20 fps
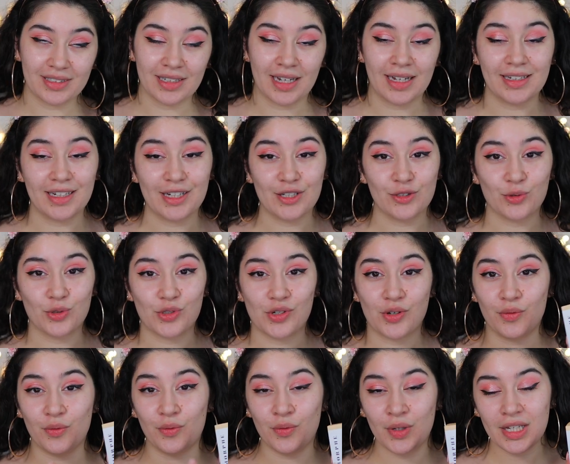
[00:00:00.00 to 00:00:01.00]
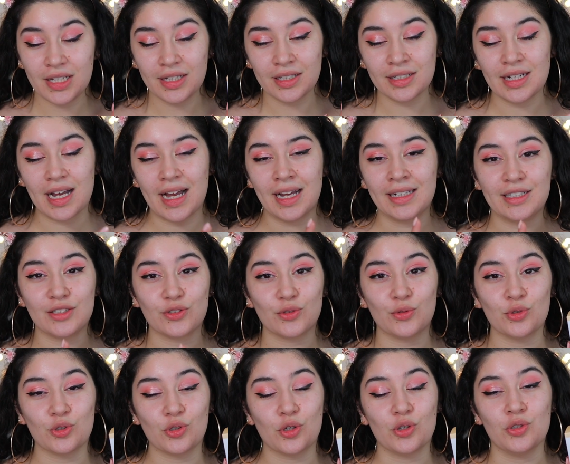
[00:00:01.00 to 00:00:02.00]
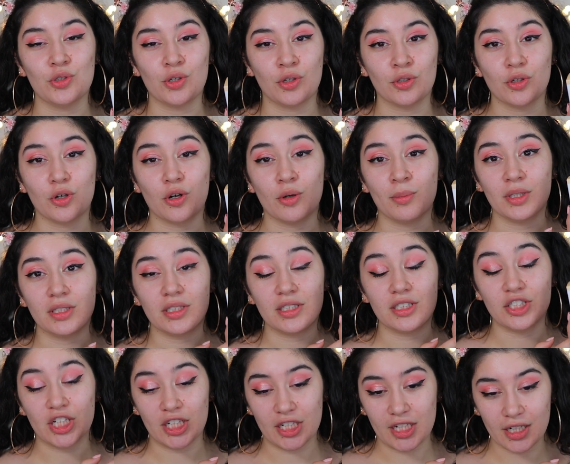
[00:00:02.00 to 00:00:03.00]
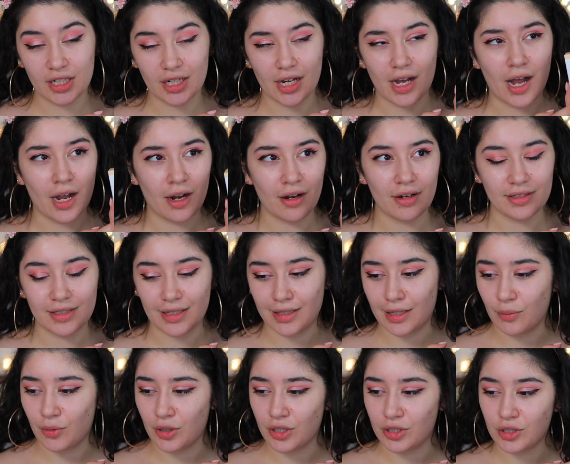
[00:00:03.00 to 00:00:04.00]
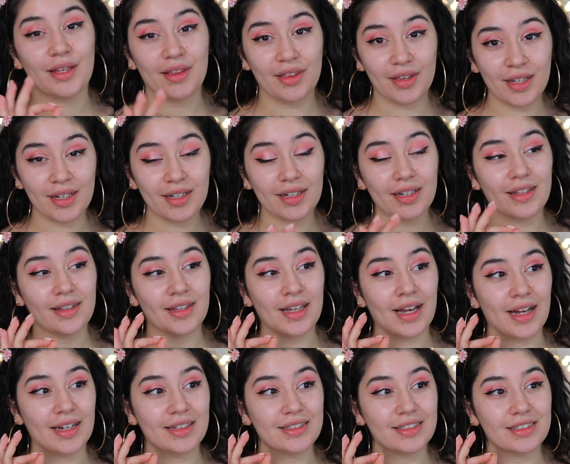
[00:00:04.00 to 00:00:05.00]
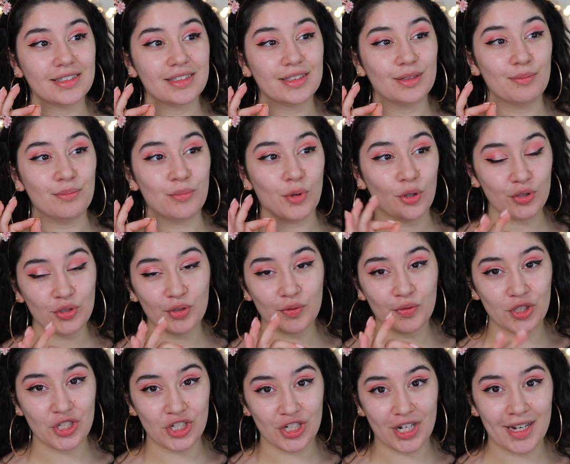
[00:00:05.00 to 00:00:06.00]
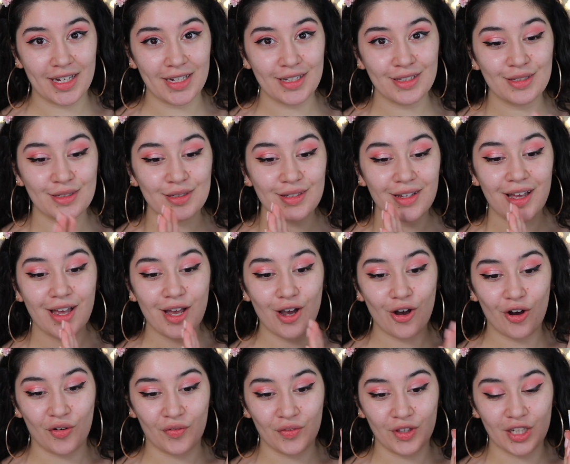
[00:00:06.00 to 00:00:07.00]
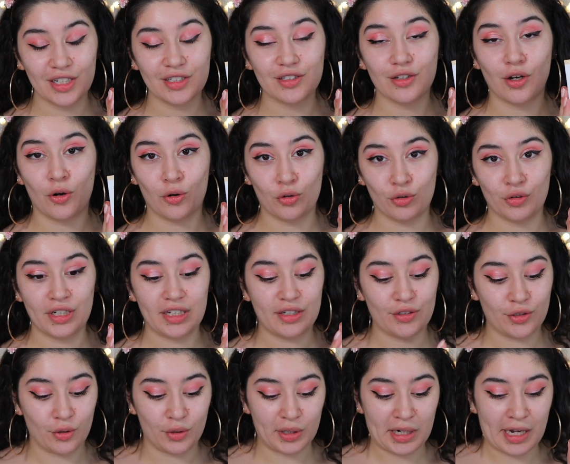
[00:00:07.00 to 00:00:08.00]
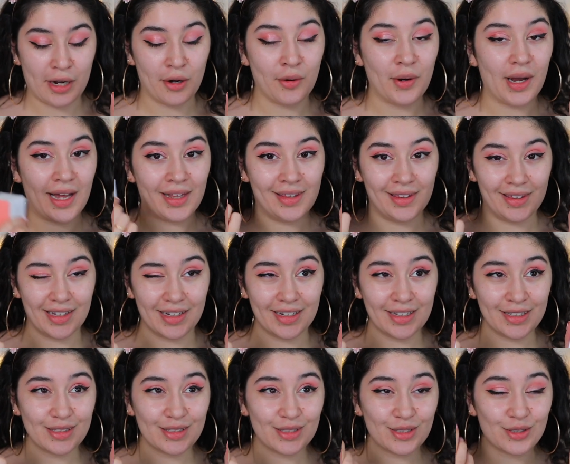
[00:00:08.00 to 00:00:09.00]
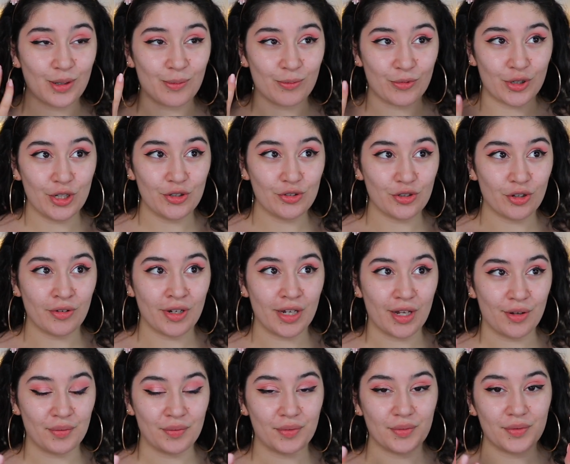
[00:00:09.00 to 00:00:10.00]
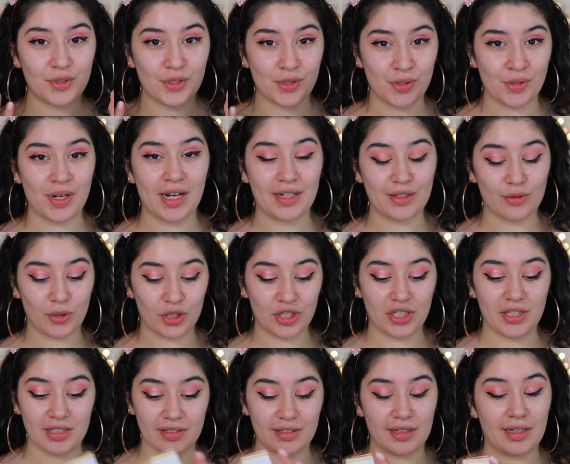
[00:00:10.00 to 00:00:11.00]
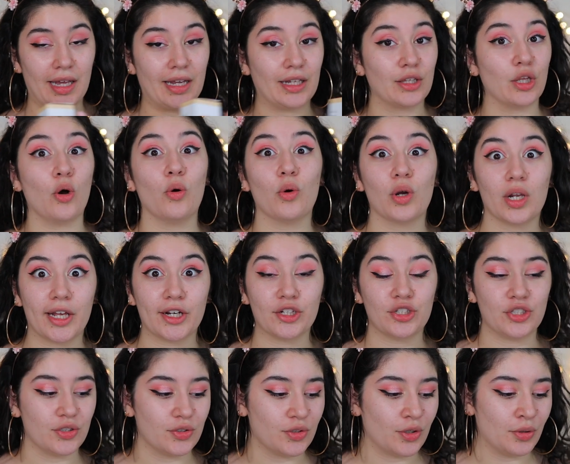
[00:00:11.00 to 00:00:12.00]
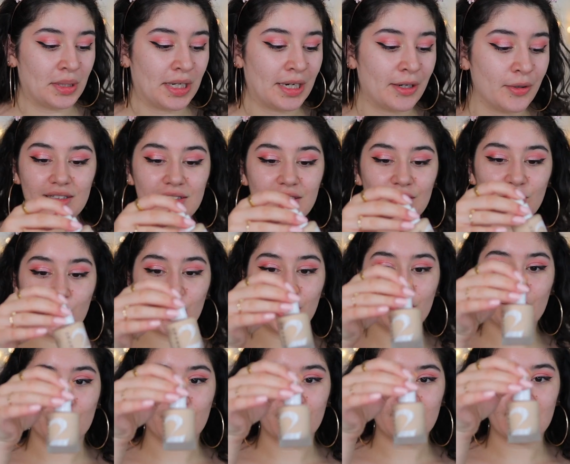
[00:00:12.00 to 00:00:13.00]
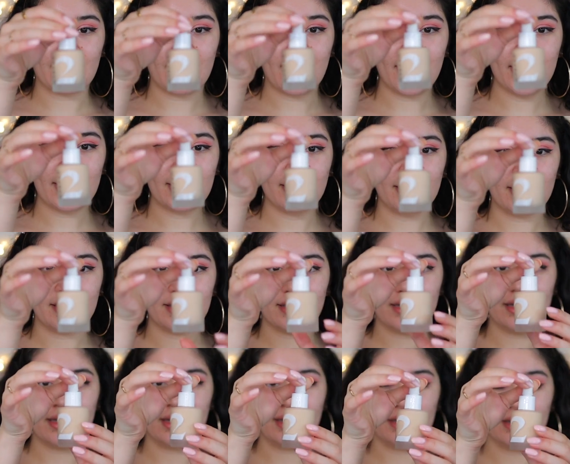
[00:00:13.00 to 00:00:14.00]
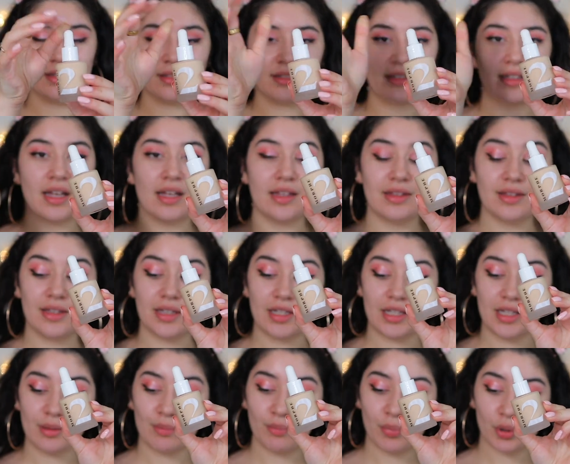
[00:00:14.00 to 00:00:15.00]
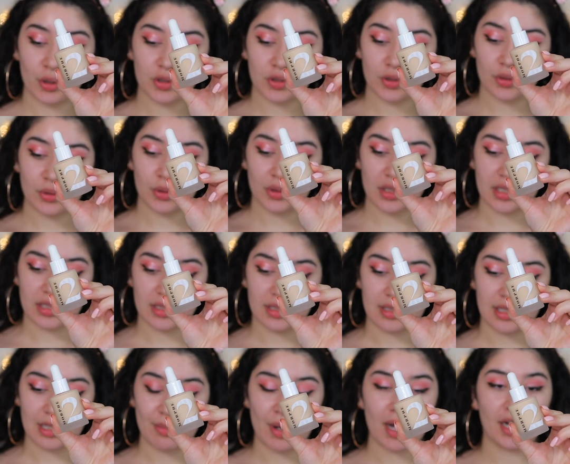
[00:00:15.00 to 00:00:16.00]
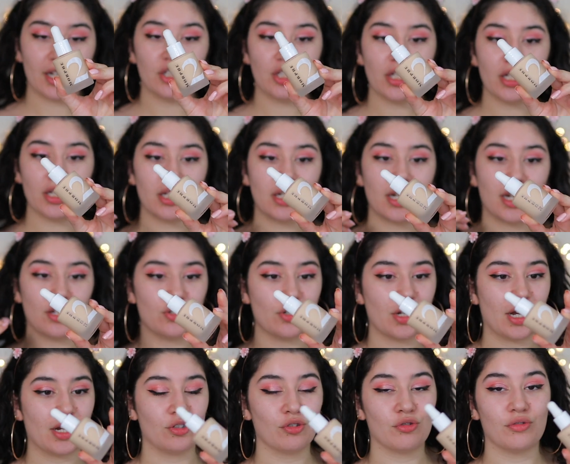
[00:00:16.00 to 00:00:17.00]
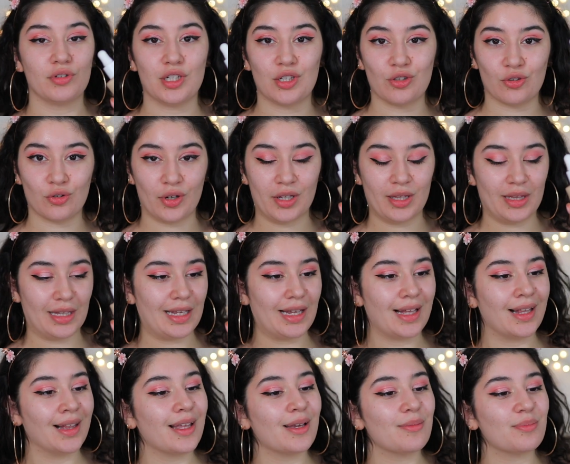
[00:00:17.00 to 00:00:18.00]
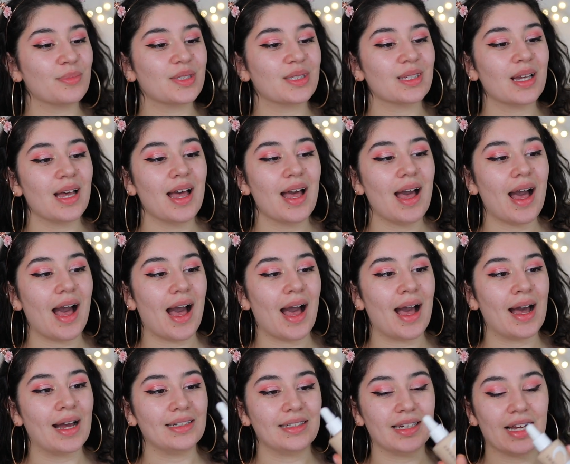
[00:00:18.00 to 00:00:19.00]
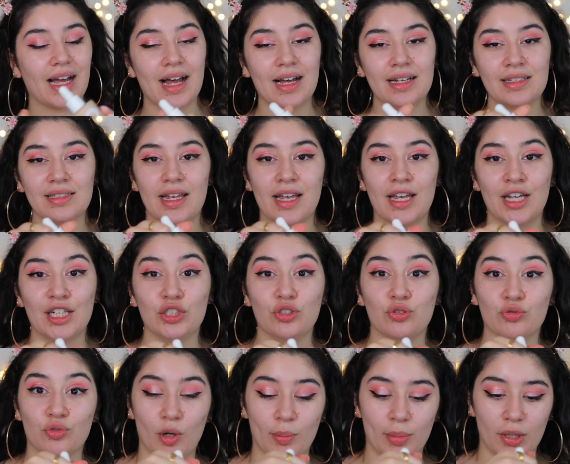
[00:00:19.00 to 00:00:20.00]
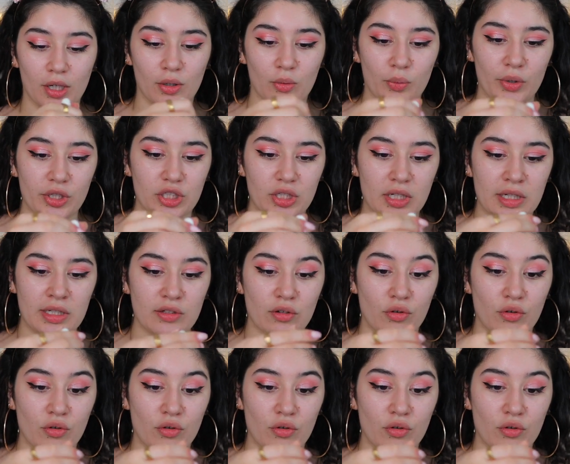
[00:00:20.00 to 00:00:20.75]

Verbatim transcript: side, it is also vegan and it's also non-comedogenic. I can't say that word. I think that most of the shades of this are already sold out and this so i'm really sorry if you guys are watching this and like the whole collection is sold out this is what it looks like this is the bottle this is the packaging as you guys already saw in the clips and it has a dropper which is